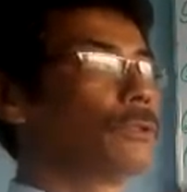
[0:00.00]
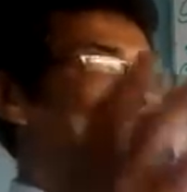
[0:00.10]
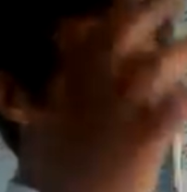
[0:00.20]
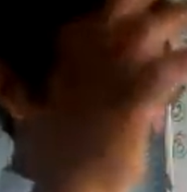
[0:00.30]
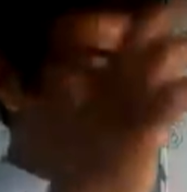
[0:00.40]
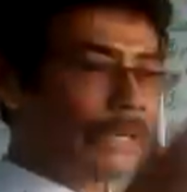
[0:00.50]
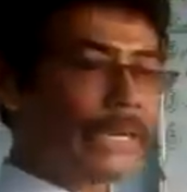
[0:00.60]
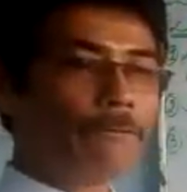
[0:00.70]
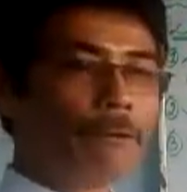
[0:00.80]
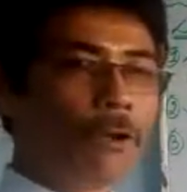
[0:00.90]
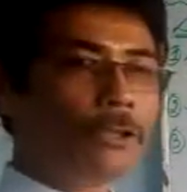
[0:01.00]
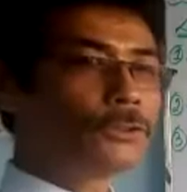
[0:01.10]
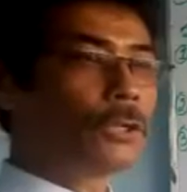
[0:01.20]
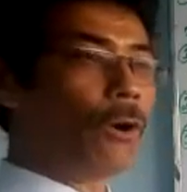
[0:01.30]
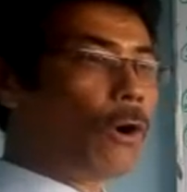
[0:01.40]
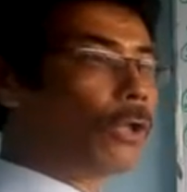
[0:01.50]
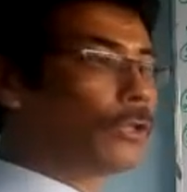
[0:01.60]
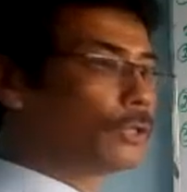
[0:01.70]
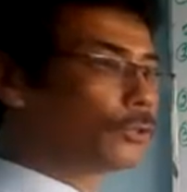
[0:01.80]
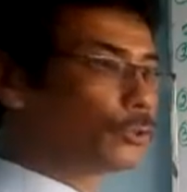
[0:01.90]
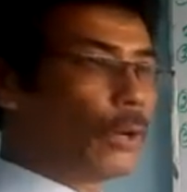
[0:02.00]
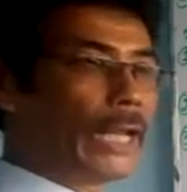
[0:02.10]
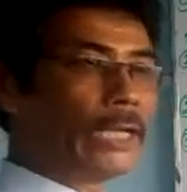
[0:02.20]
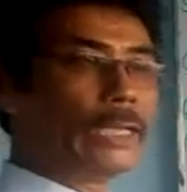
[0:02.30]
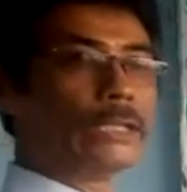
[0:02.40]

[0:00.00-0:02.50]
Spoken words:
When the rain falls, all the soil